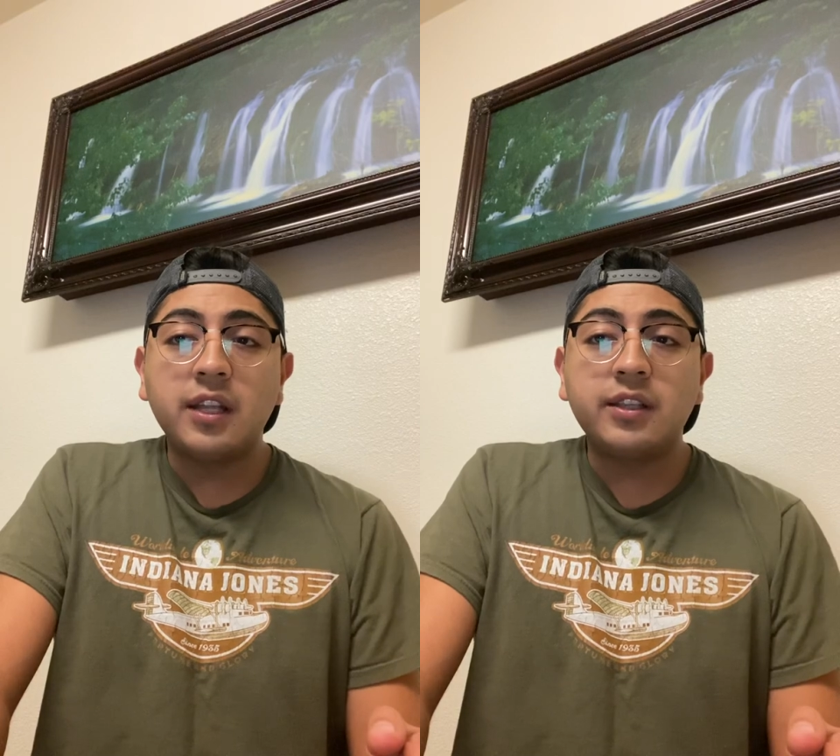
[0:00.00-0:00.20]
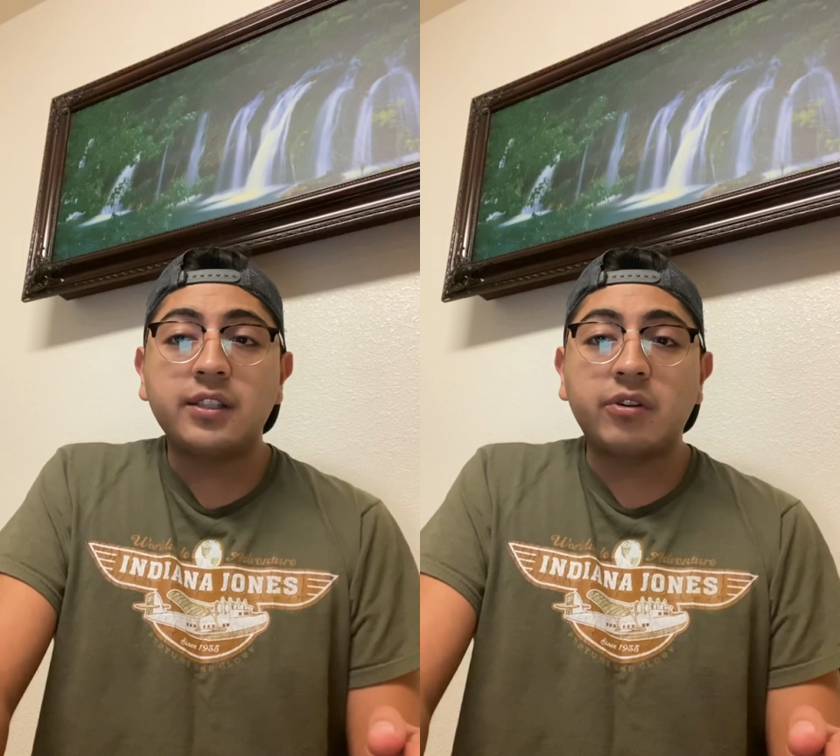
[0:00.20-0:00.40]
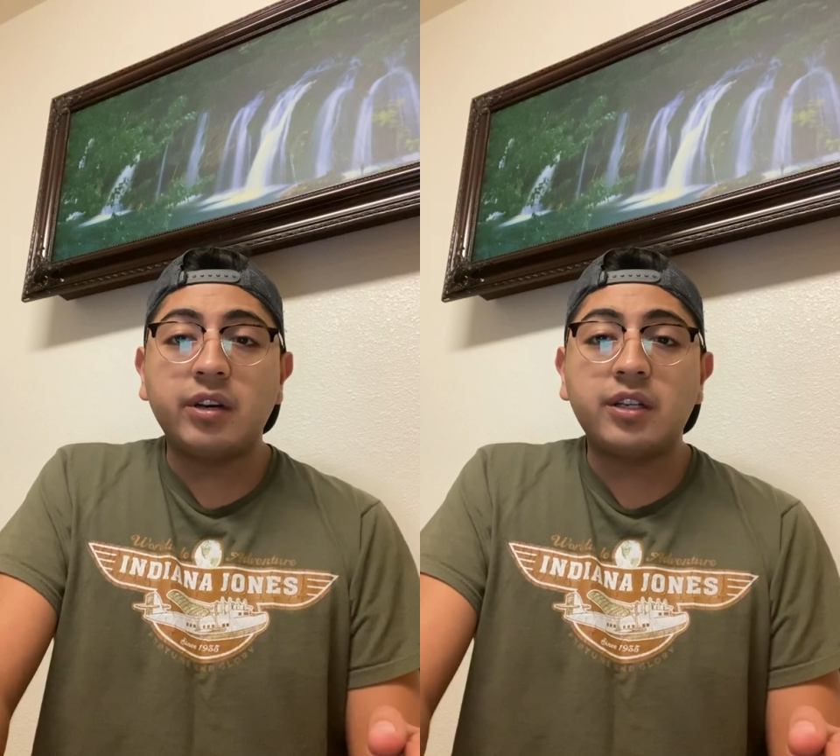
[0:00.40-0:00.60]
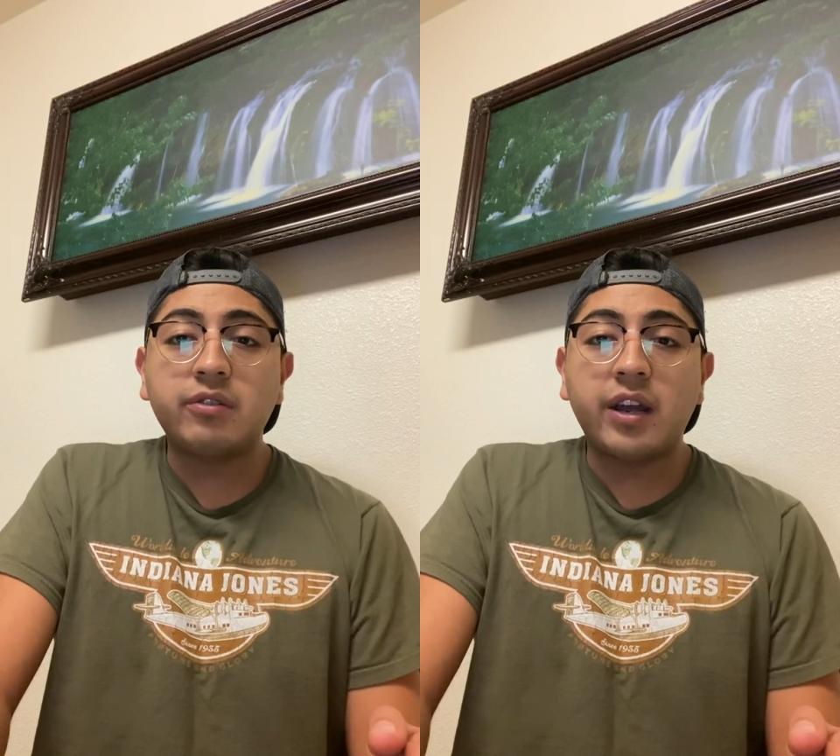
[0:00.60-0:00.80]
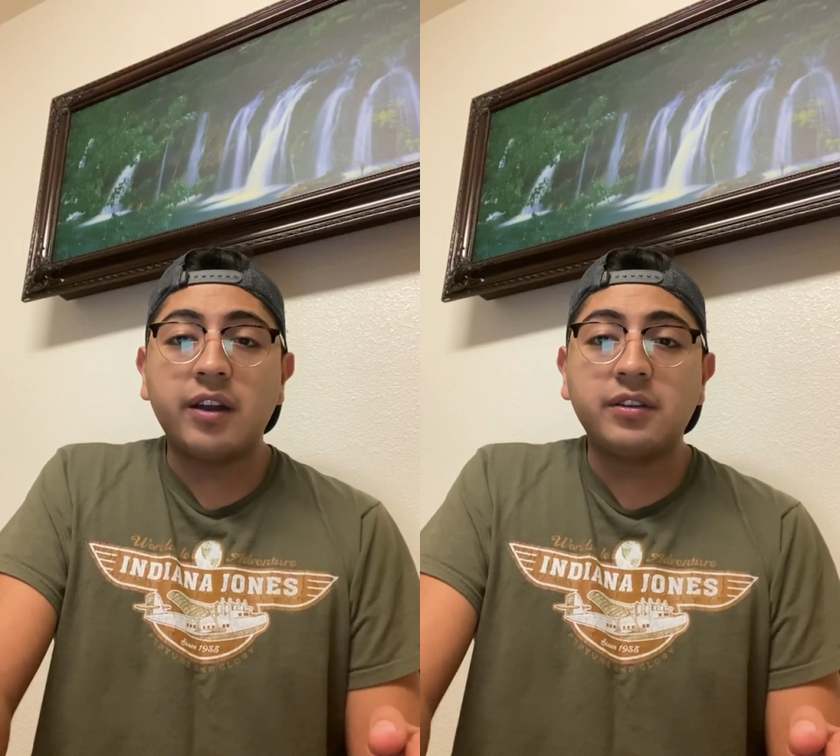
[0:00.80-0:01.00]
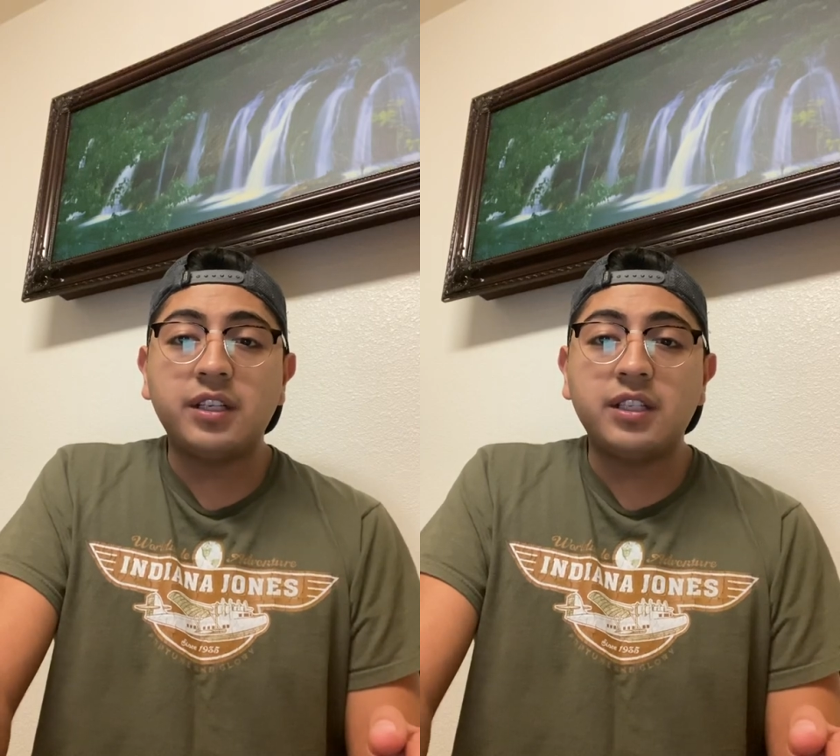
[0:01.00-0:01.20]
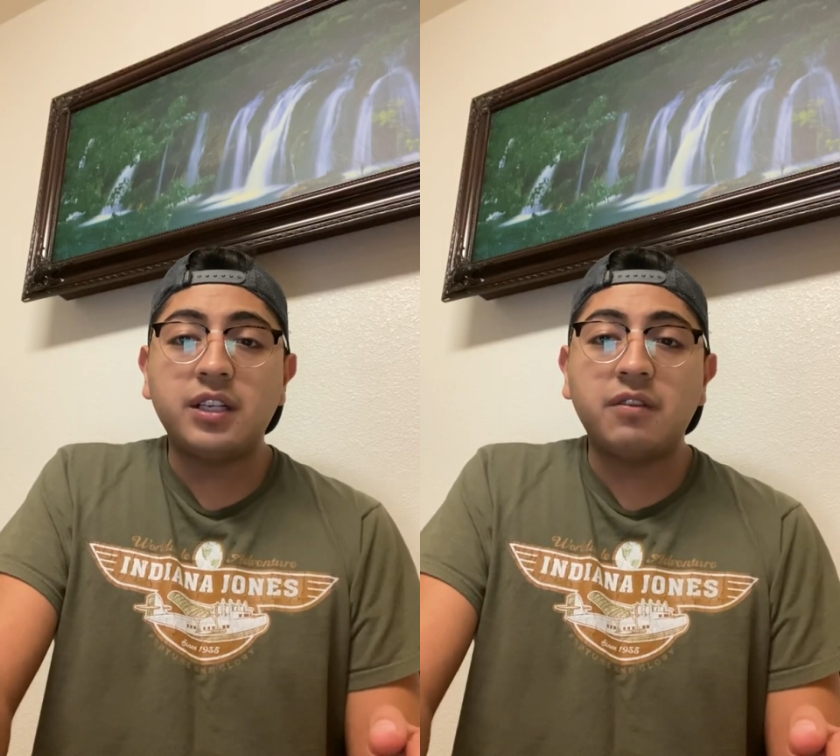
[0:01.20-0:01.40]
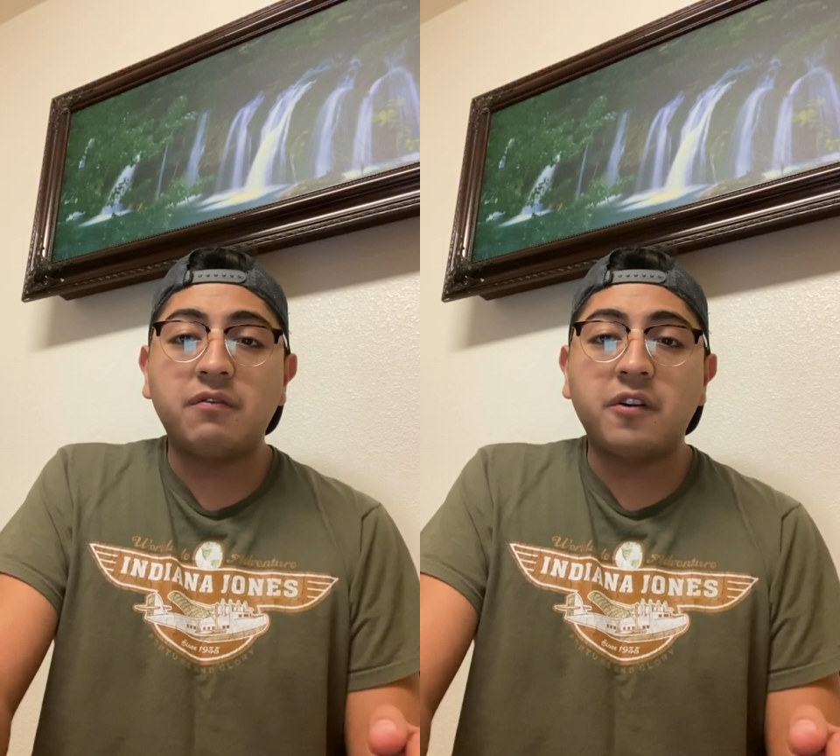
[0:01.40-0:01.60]
discrete trial
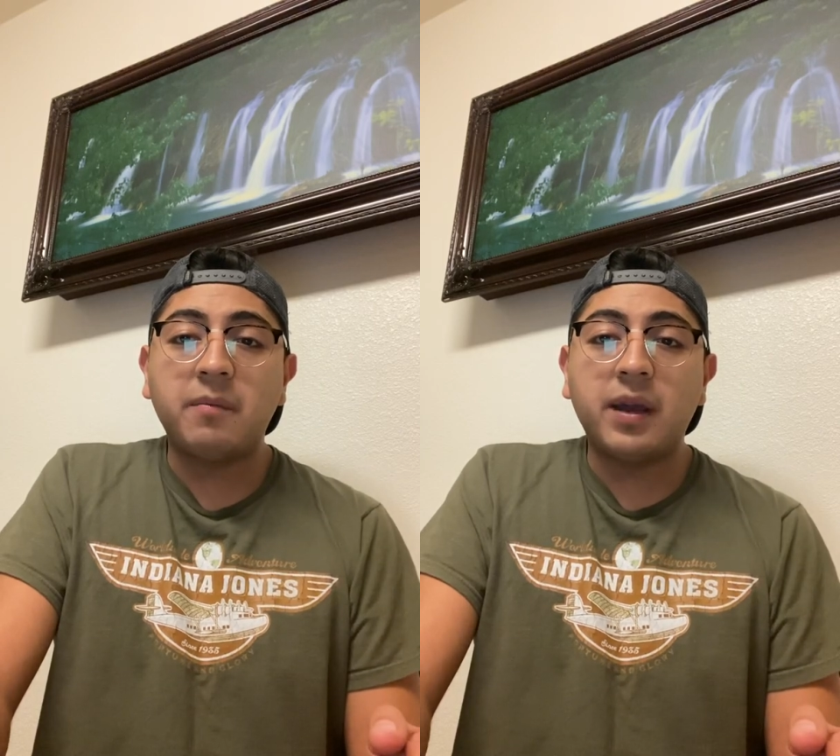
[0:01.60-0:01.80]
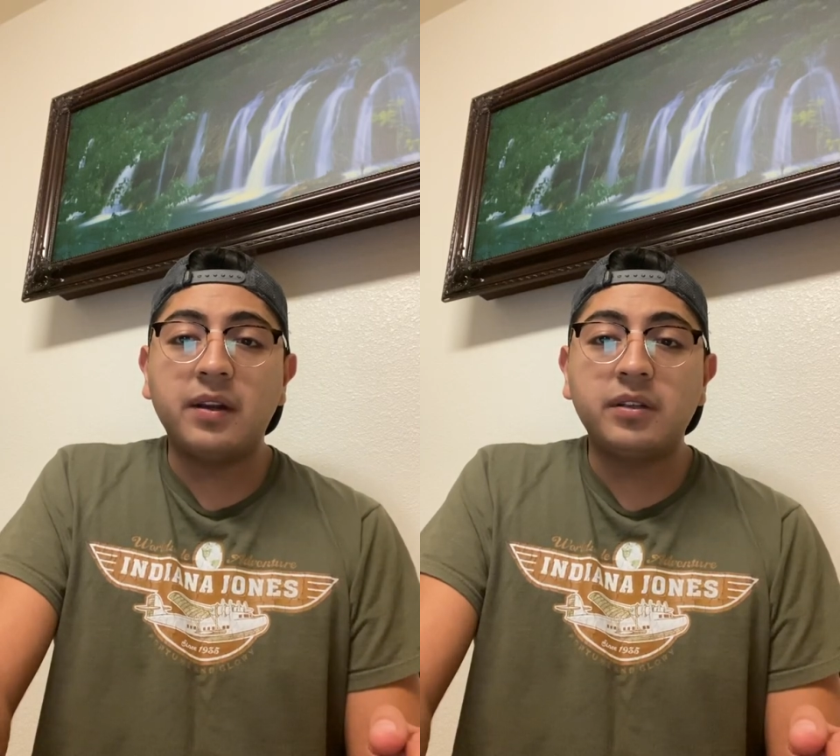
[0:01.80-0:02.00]
teaching format.